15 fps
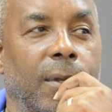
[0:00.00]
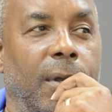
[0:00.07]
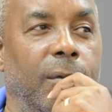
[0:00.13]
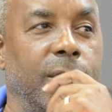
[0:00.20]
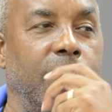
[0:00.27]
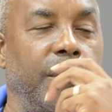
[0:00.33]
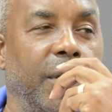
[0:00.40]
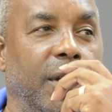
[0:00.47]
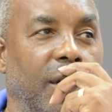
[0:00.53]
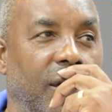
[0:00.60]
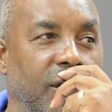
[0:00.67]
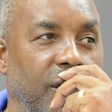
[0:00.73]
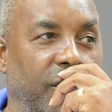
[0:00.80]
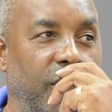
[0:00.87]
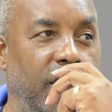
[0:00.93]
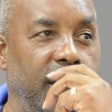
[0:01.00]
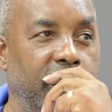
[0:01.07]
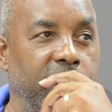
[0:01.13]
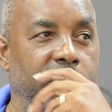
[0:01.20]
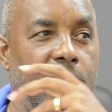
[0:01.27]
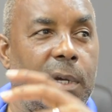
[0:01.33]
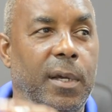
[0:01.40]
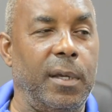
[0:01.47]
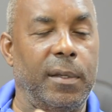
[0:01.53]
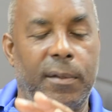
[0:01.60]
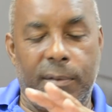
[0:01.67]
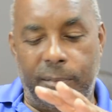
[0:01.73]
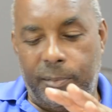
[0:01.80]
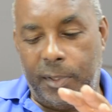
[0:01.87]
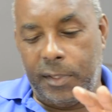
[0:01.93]
obviously, because of your desire,
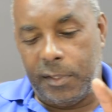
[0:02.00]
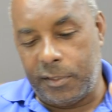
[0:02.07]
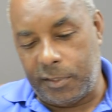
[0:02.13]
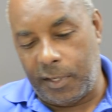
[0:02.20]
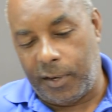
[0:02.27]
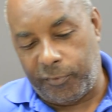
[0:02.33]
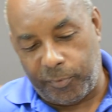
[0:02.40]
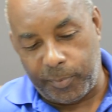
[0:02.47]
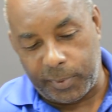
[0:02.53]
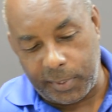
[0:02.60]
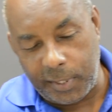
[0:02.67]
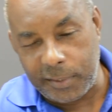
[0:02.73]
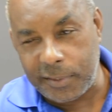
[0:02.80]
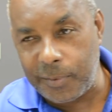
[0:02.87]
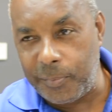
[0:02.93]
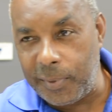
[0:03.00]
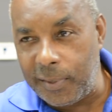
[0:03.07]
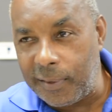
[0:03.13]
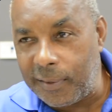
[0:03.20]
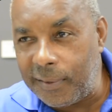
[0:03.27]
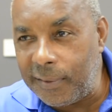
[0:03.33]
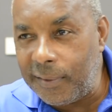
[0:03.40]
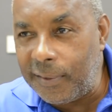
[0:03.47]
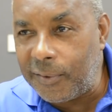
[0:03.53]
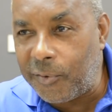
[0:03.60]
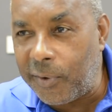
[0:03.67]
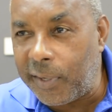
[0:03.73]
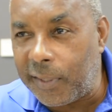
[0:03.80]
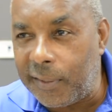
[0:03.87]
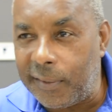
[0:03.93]
my desire from a kid to be a, a
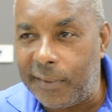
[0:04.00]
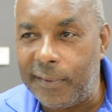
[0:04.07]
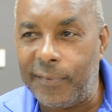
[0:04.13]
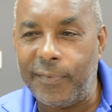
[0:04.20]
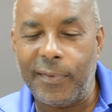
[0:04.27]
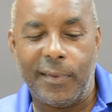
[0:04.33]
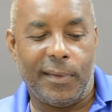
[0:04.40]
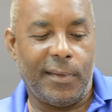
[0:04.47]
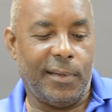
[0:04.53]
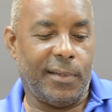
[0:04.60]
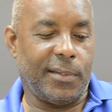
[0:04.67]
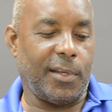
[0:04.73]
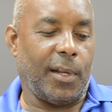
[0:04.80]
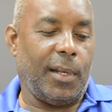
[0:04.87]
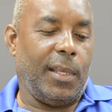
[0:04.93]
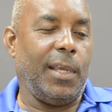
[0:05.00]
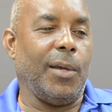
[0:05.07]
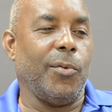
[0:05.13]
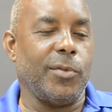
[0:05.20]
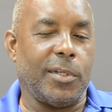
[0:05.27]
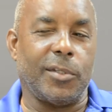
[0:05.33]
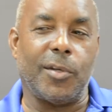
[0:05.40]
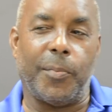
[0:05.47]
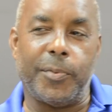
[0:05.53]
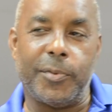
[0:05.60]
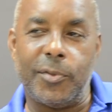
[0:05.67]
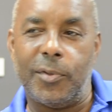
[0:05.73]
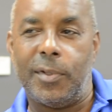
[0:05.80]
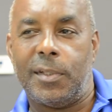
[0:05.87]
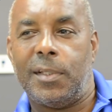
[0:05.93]
cricketer, suddenly here was this
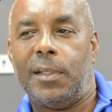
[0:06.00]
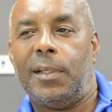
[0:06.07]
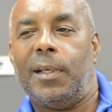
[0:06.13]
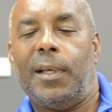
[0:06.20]
opportunity.